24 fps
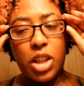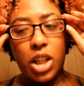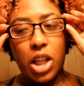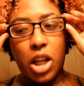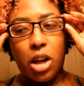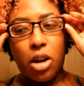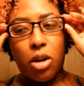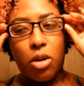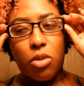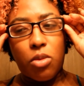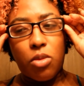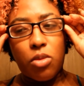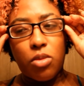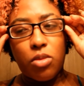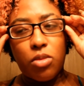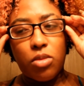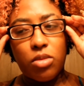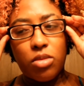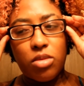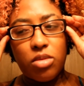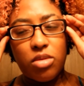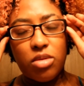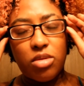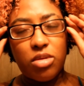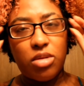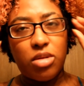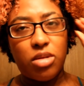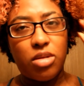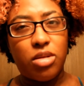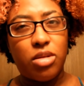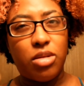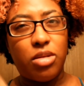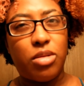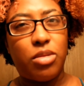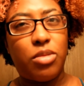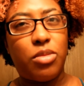Now,
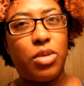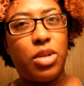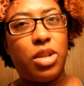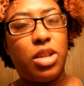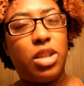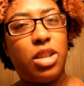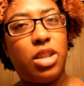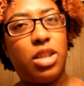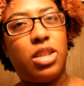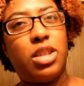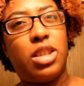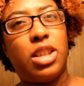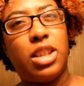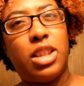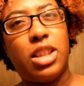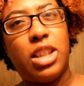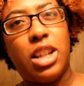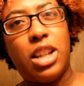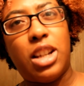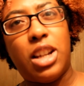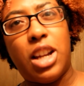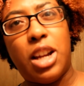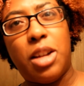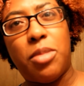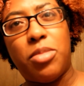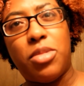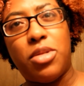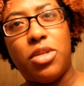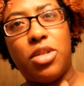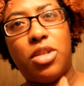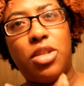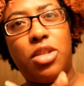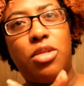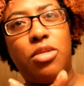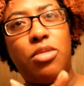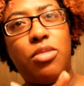when things like that happen
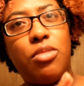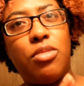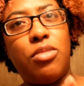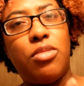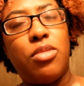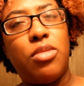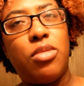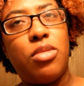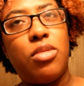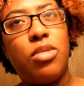to you,